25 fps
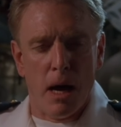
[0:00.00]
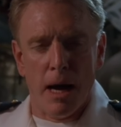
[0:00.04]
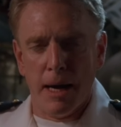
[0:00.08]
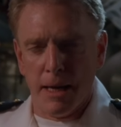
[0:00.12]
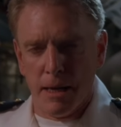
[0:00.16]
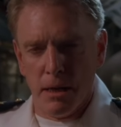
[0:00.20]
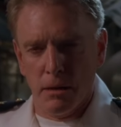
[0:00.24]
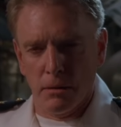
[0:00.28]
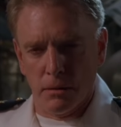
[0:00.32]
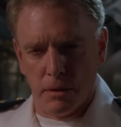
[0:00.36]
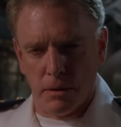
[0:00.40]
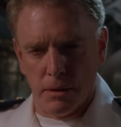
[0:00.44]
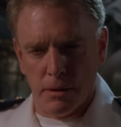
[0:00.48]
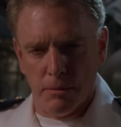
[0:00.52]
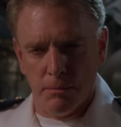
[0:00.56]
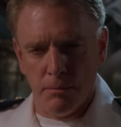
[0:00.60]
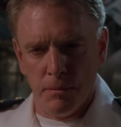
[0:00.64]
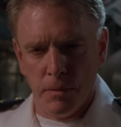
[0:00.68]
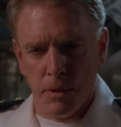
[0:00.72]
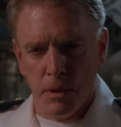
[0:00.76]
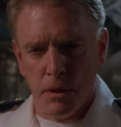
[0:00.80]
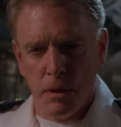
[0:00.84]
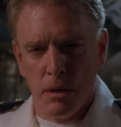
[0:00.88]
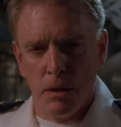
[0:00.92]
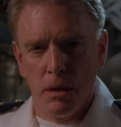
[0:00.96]
I killed
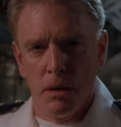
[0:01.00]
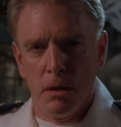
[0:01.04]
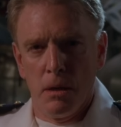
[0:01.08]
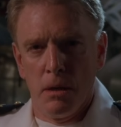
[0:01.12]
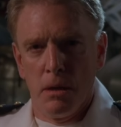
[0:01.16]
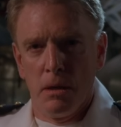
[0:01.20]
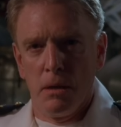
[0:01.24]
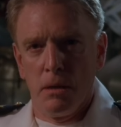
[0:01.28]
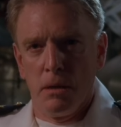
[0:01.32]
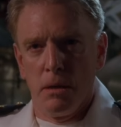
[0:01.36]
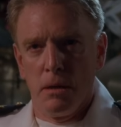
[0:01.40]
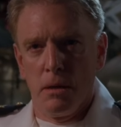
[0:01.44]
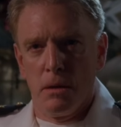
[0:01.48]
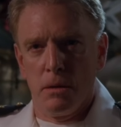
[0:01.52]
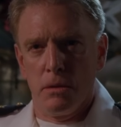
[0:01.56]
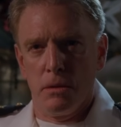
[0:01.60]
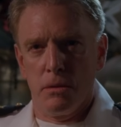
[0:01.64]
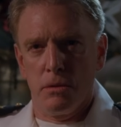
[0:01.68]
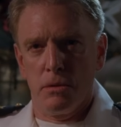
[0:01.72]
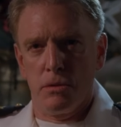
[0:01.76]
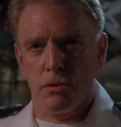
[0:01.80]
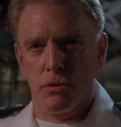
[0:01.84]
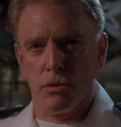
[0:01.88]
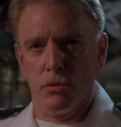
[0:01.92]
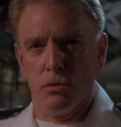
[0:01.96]
him
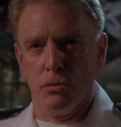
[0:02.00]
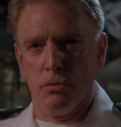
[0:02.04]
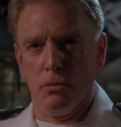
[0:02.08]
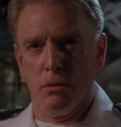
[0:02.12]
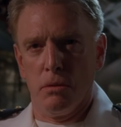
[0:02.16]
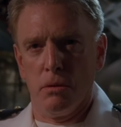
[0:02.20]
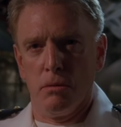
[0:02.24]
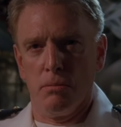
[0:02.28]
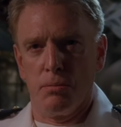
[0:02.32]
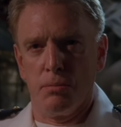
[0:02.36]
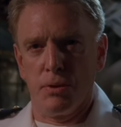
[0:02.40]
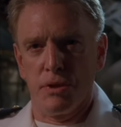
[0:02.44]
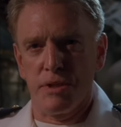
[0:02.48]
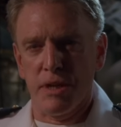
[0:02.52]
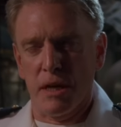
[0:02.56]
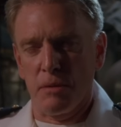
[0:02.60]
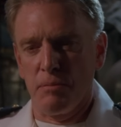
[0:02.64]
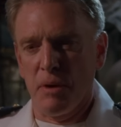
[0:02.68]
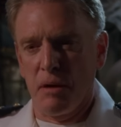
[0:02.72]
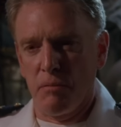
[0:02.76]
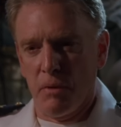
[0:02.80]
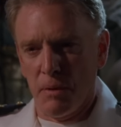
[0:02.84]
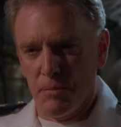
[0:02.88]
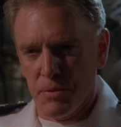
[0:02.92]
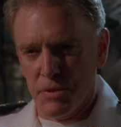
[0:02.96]
to
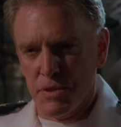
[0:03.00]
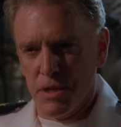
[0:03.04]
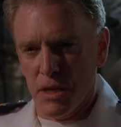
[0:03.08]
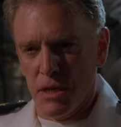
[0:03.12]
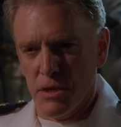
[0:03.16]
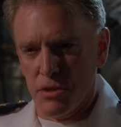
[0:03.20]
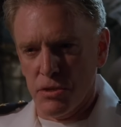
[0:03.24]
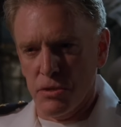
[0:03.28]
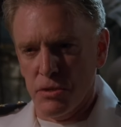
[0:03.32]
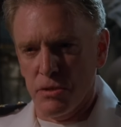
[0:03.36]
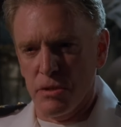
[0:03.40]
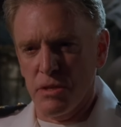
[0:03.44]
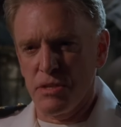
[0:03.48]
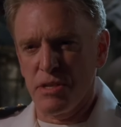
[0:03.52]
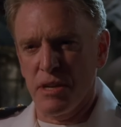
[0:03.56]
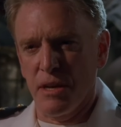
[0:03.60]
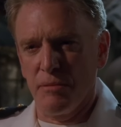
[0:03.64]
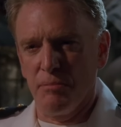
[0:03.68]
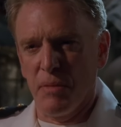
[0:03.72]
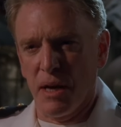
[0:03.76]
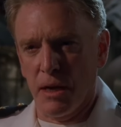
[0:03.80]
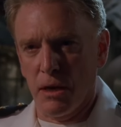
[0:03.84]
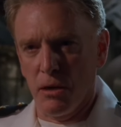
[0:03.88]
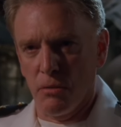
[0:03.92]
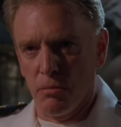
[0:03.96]
protect my reputation, to
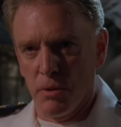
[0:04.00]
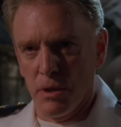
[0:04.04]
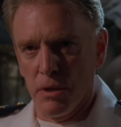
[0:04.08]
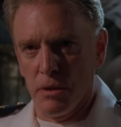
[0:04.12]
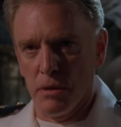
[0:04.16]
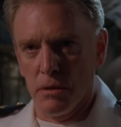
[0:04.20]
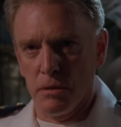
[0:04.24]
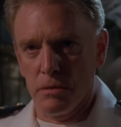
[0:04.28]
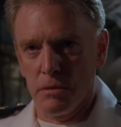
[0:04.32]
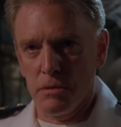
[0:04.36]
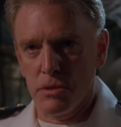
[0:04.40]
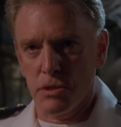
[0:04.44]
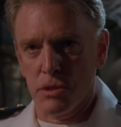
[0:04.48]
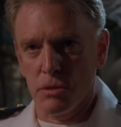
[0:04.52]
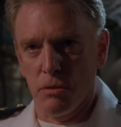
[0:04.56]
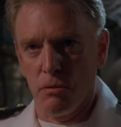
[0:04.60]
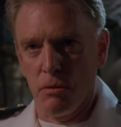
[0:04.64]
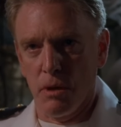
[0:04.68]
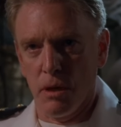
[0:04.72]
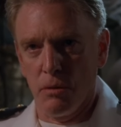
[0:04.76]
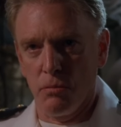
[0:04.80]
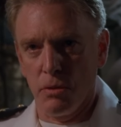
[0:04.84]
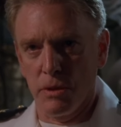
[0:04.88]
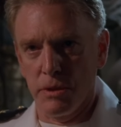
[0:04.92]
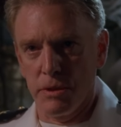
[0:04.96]
save my career,
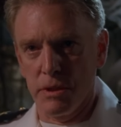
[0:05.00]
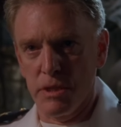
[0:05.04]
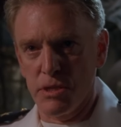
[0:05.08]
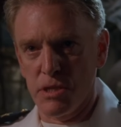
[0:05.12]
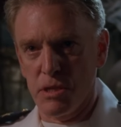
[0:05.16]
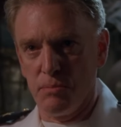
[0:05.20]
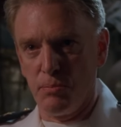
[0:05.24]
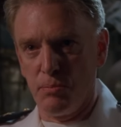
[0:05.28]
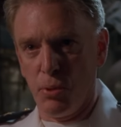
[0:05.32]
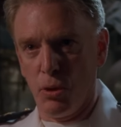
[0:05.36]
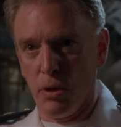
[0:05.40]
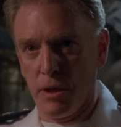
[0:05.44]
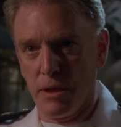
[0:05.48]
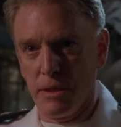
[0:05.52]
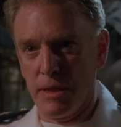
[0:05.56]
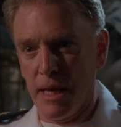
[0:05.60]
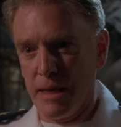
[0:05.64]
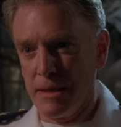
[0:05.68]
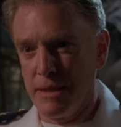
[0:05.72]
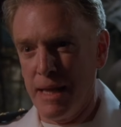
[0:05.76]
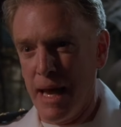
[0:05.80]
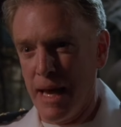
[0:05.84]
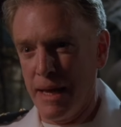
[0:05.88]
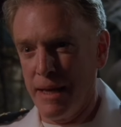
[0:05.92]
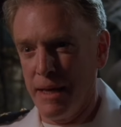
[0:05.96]
so I wouldn't disappoint
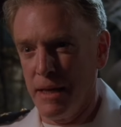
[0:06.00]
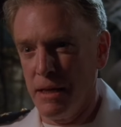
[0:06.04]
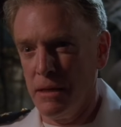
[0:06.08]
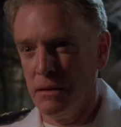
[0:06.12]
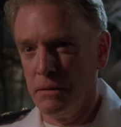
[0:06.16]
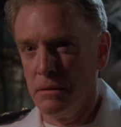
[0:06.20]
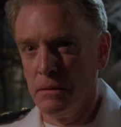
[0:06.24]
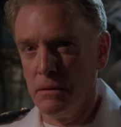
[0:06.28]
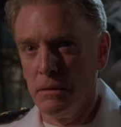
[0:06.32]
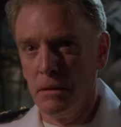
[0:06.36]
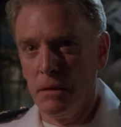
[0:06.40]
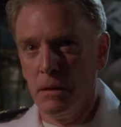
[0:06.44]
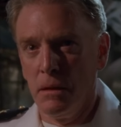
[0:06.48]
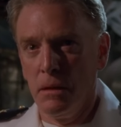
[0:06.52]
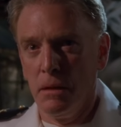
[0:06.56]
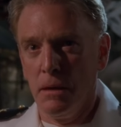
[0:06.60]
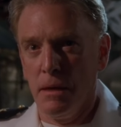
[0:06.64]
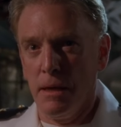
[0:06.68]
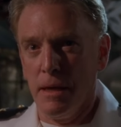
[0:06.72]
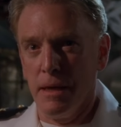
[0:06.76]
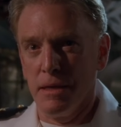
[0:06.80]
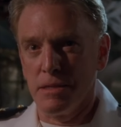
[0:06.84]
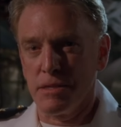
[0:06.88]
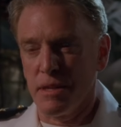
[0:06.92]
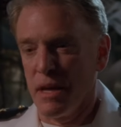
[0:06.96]
Dead Daddy.
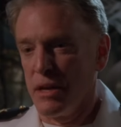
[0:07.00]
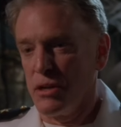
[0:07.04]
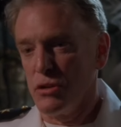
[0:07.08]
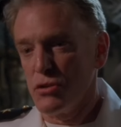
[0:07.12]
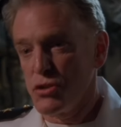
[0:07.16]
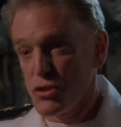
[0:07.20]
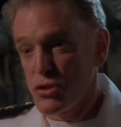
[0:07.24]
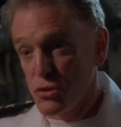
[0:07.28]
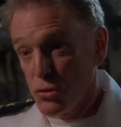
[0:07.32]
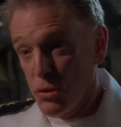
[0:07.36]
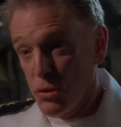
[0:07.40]
Is that your